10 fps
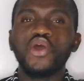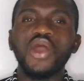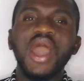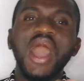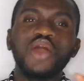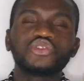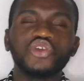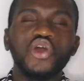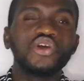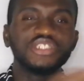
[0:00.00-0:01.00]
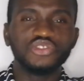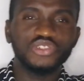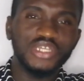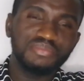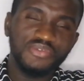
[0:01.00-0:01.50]
out all the
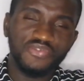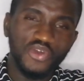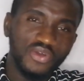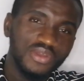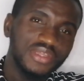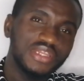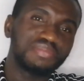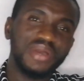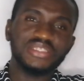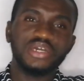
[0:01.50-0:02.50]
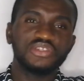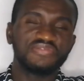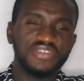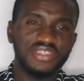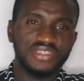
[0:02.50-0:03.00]
nutrients before they pass out the
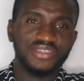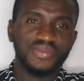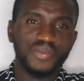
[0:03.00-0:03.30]
feces.